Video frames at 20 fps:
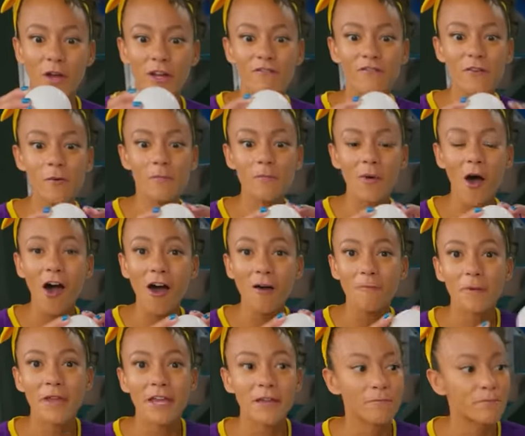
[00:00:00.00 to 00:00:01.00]
of the ball
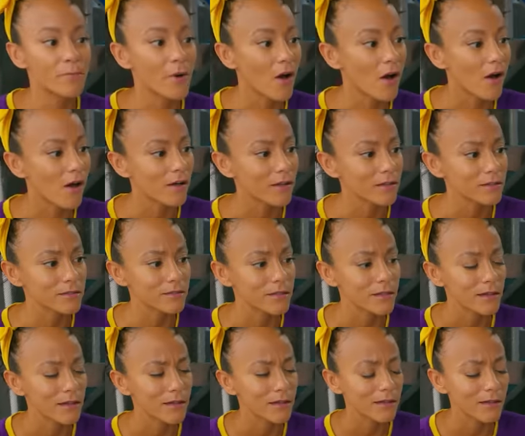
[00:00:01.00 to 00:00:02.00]
pit balls.
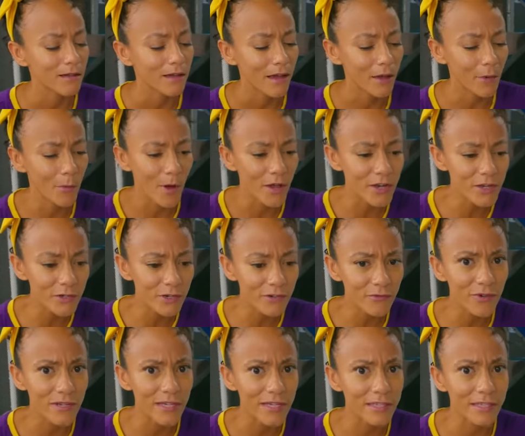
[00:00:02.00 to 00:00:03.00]
I wonder if
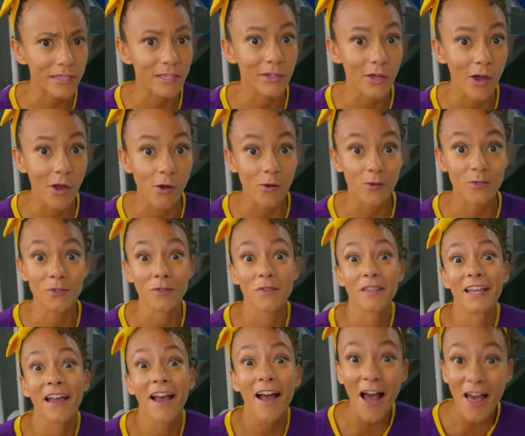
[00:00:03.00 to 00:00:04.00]
we need to go to
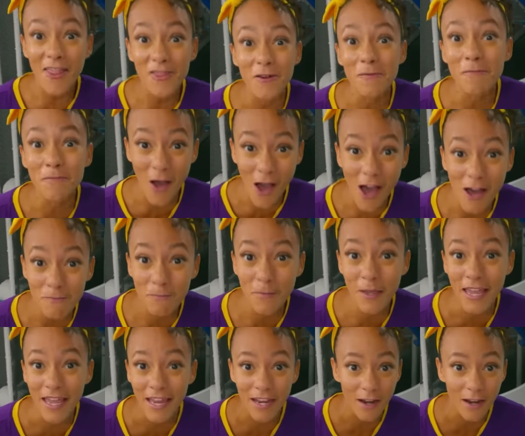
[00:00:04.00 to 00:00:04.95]
the other ball pit.